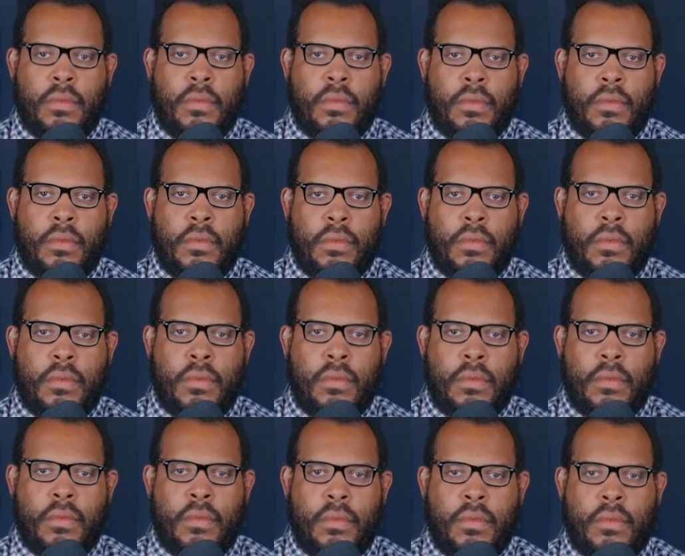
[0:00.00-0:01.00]

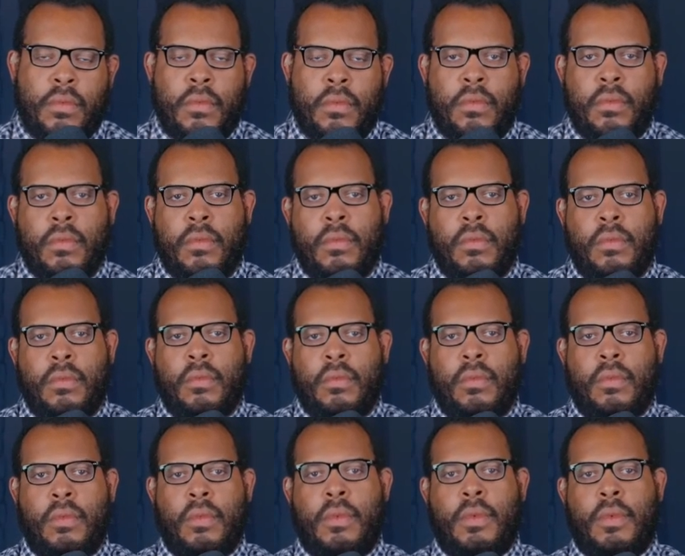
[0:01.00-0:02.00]

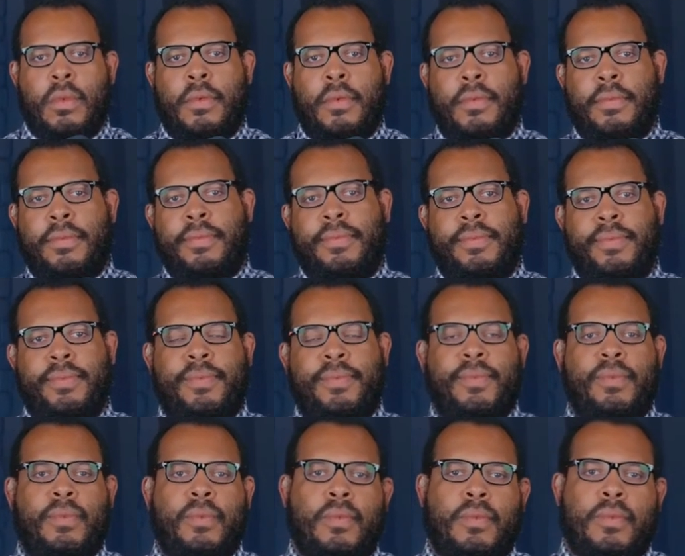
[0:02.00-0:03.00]

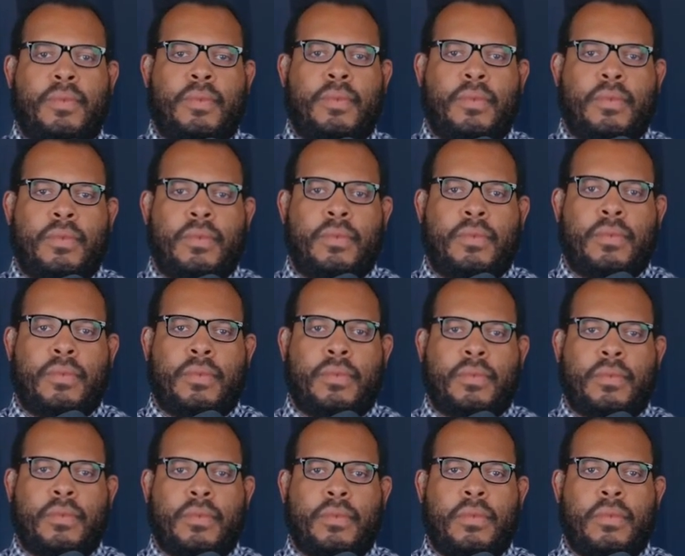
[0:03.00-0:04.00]

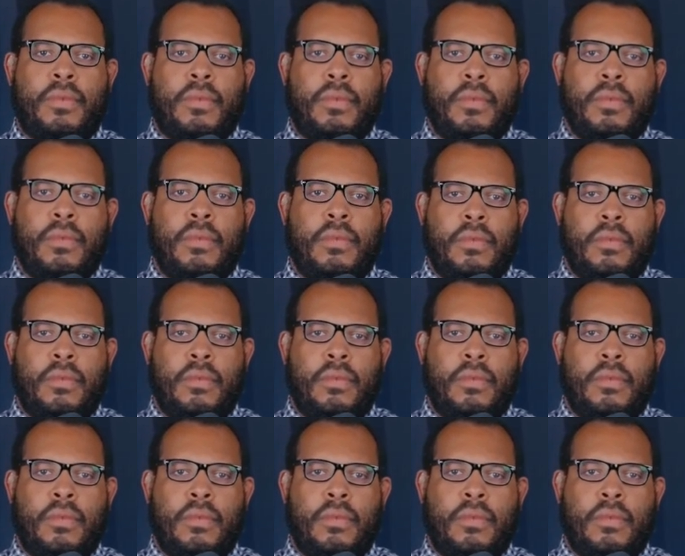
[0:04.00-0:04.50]
[no speech]